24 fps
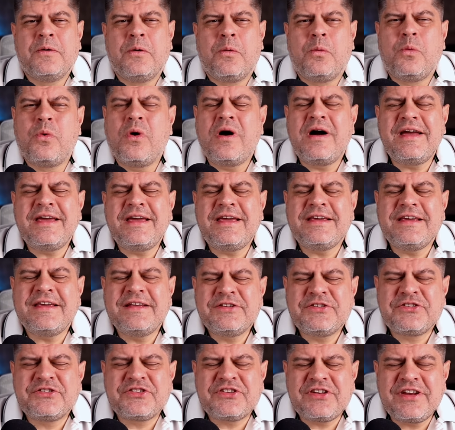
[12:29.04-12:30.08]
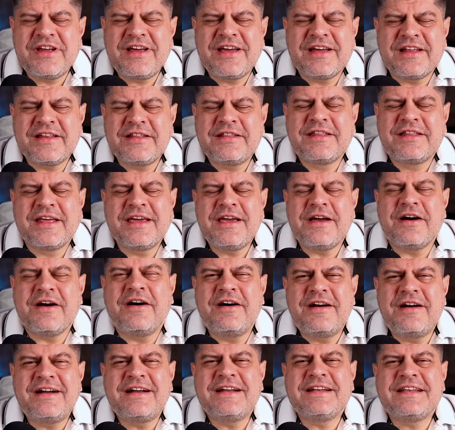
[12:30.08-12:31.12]
Why instead they
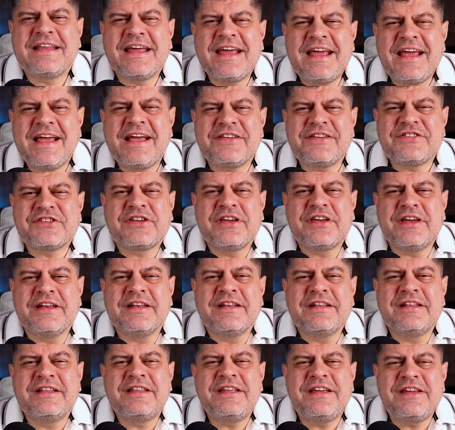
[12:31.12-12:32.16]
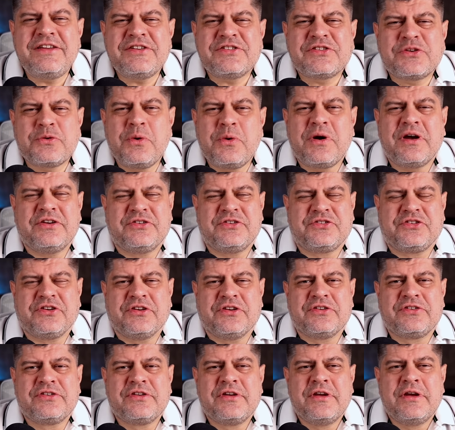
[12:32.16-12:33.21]
aren't asking these
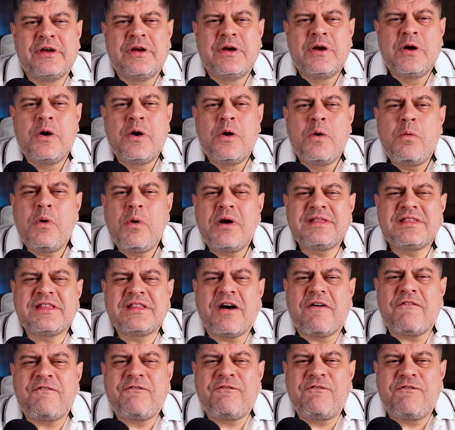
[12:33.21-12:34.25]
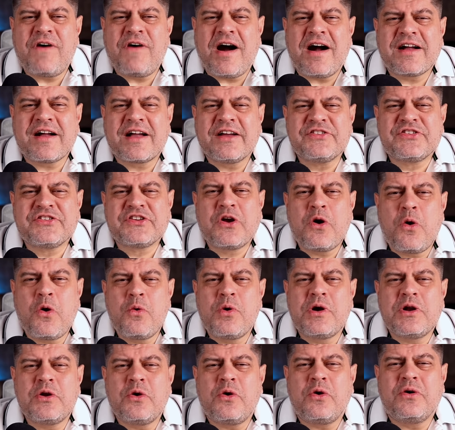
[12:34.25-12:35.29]
questions? What the fuck is
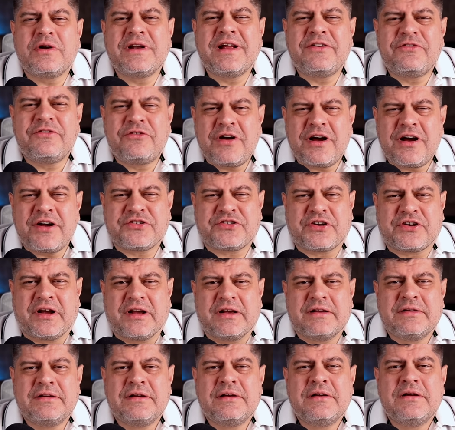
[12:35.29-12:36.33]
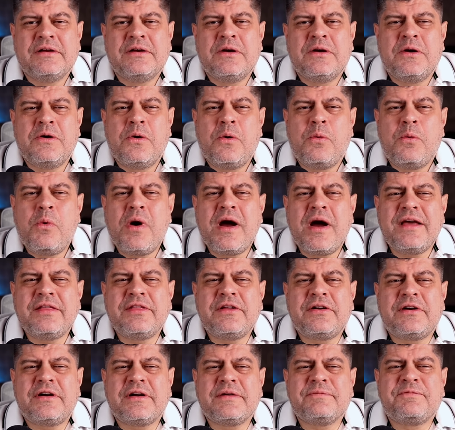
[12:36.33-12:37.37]
going on in Russia? Why
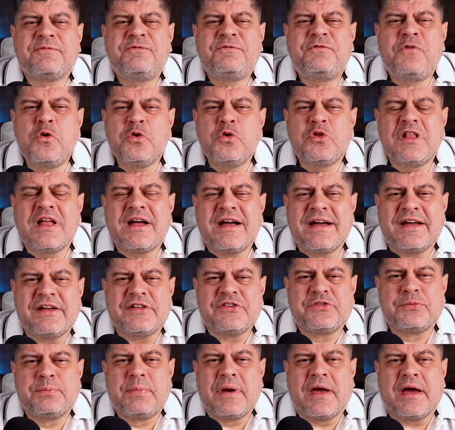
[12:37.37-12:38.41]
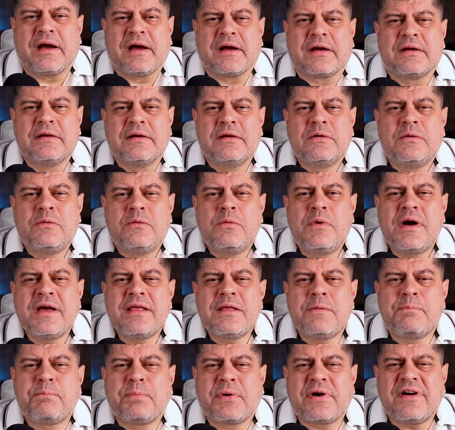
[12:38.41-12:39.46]
there are food lines back? Why
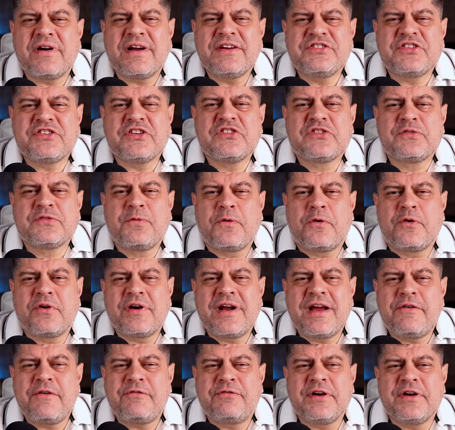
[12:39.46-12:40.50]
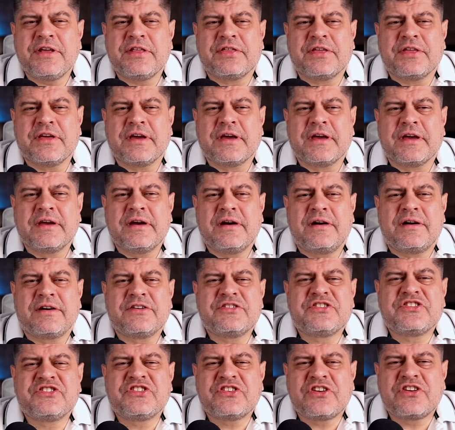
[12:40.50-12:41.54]
the prices for everything are
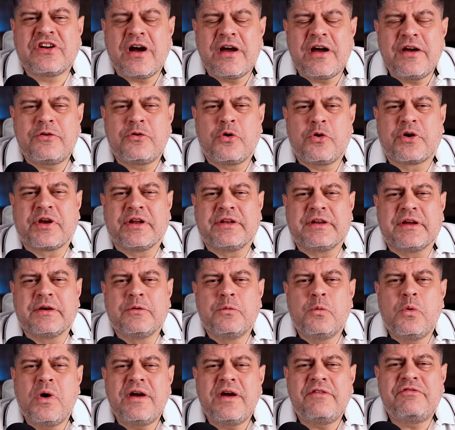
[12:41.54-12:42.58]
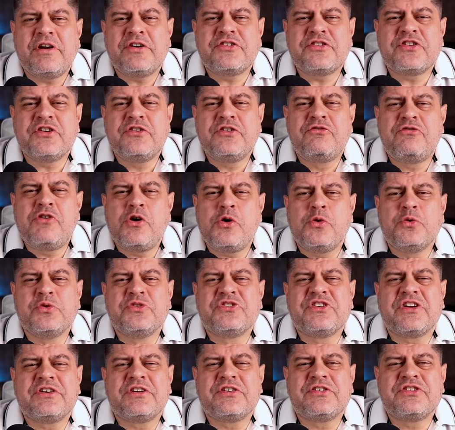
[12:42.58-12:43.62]
skyrocketing? Why Russian
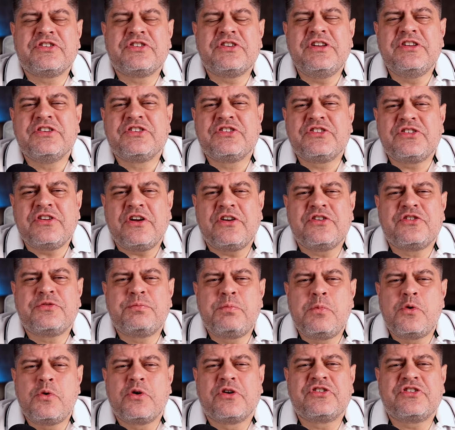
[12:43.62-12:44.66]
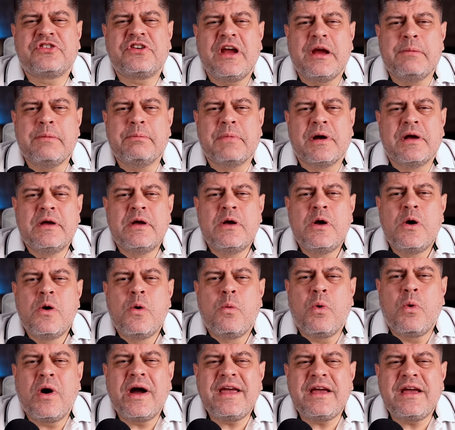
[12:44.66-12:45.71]
roads are in such poor shape?
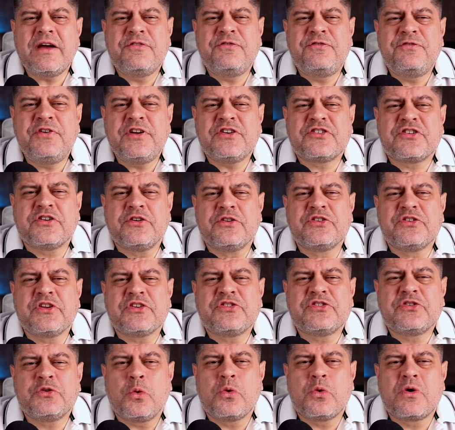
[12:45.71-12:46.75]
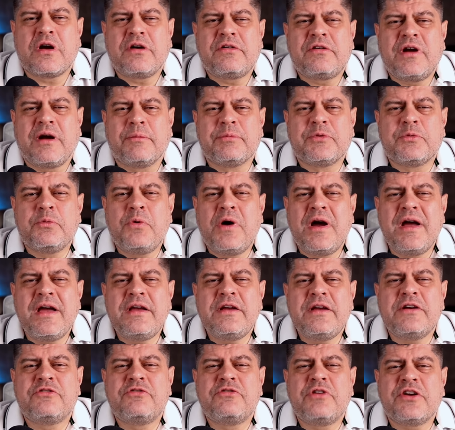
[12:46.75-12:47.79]
Why officials are so corrupt?
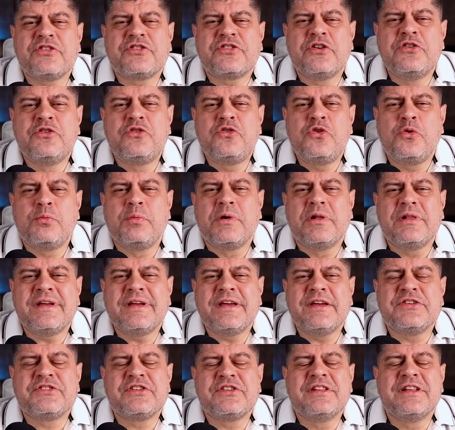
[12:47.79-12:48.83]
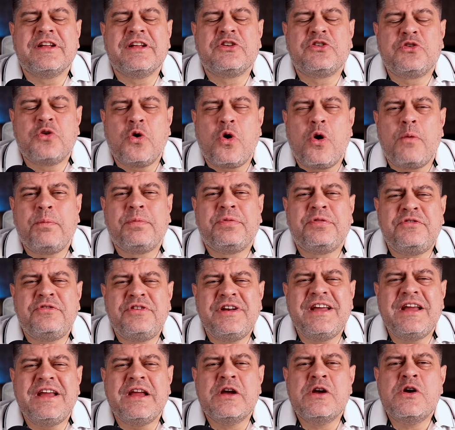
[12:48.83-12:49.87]
Why Russian ruble is in the top
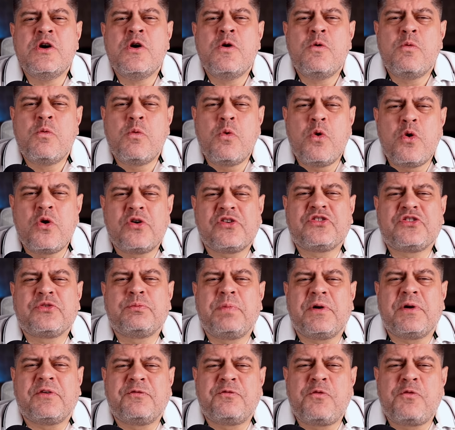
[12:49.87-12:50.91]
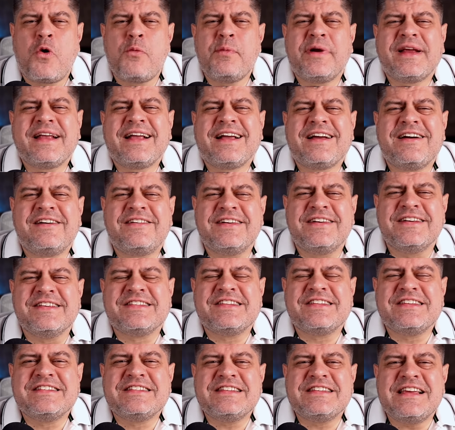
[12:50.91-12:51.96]
three worst performing
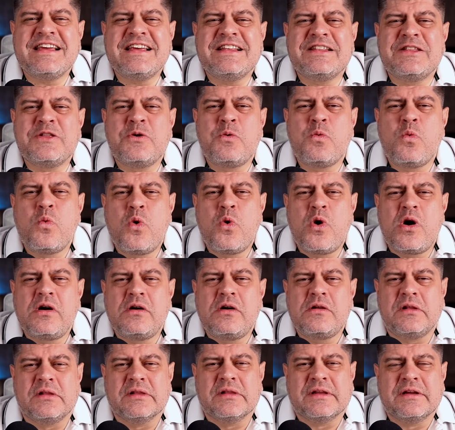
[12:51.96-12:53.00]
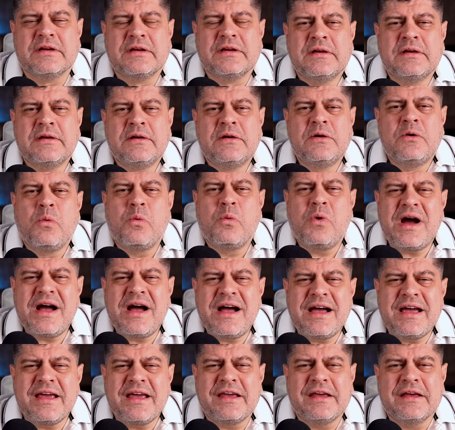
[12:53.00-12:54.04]
currencies in the world?
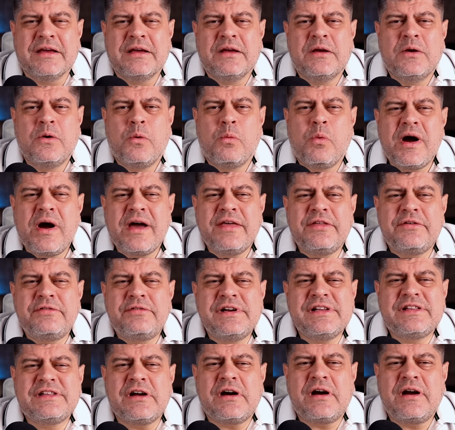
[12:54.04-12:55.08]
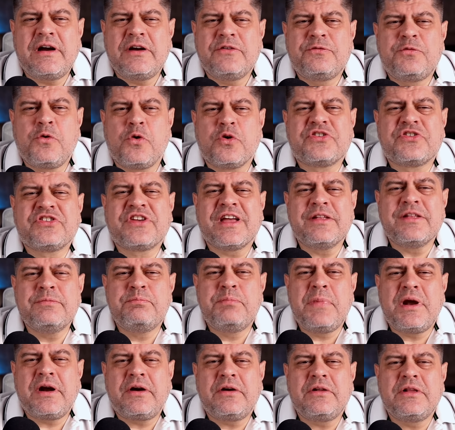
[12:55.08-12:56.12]
Why? Why the retired folks
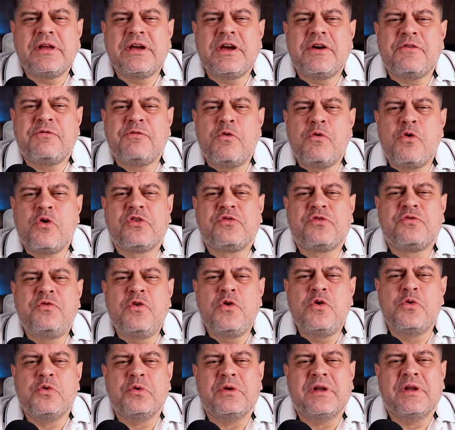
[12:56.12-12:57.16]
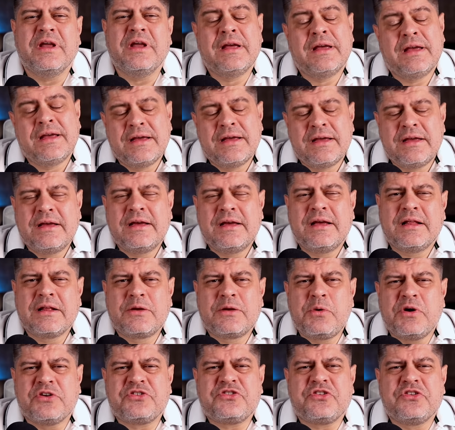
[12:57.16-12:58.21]
can barely afford food? And
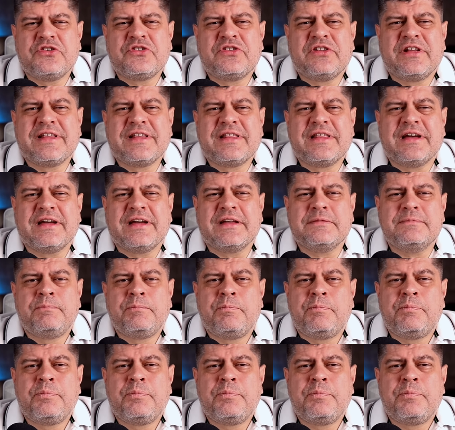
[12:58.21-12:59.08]
questions like that.